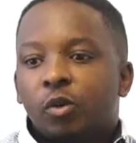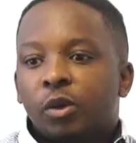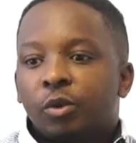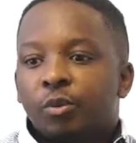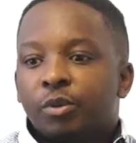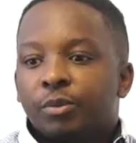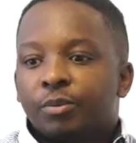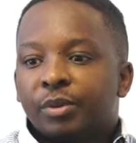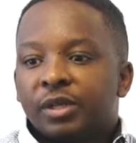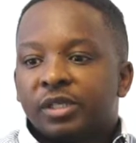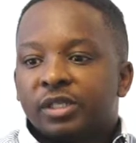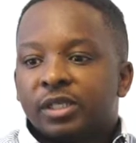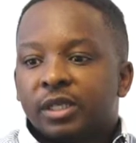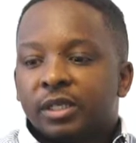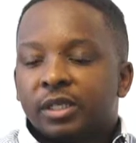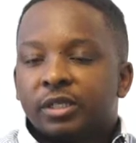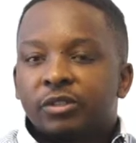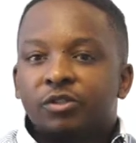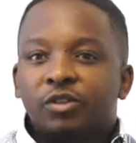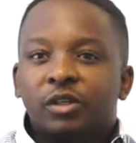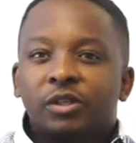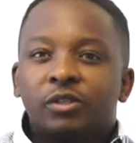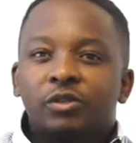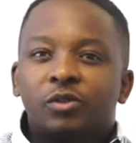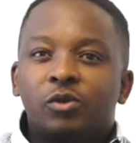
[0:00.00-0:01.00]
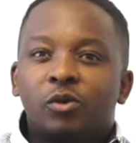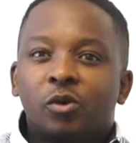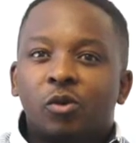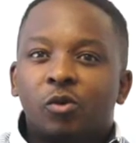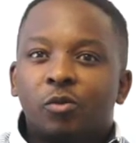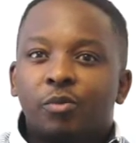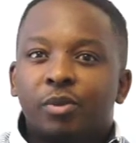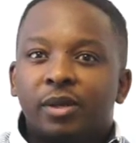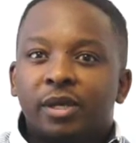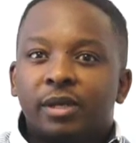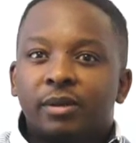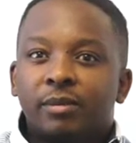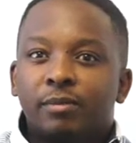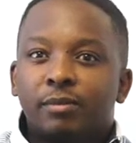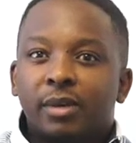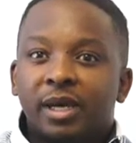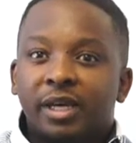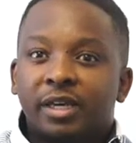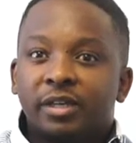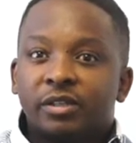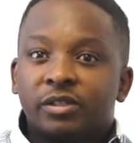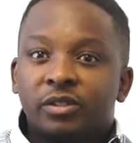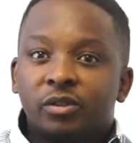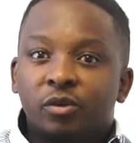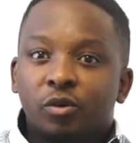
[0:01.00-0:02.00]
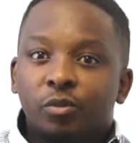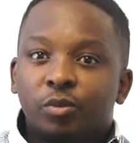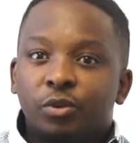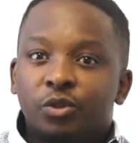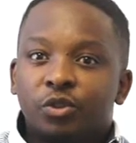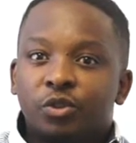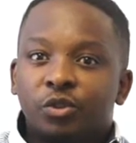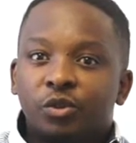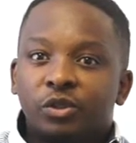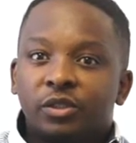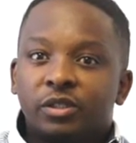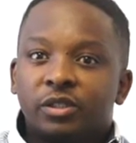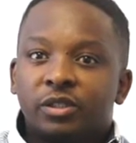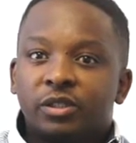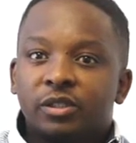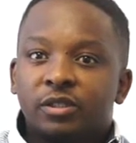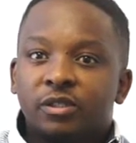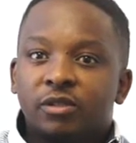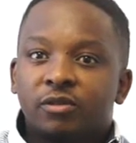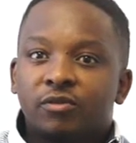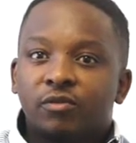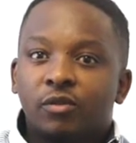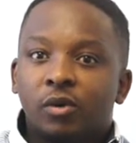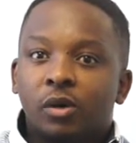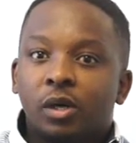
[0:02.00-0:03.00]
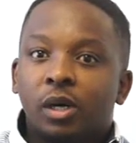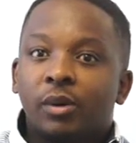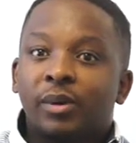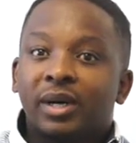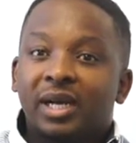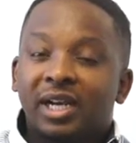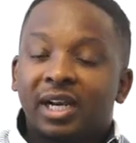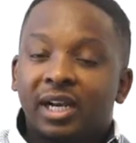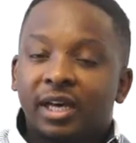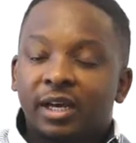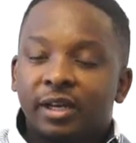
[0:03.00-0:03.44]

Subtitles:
where we're basically trying to open marketing opportunities for our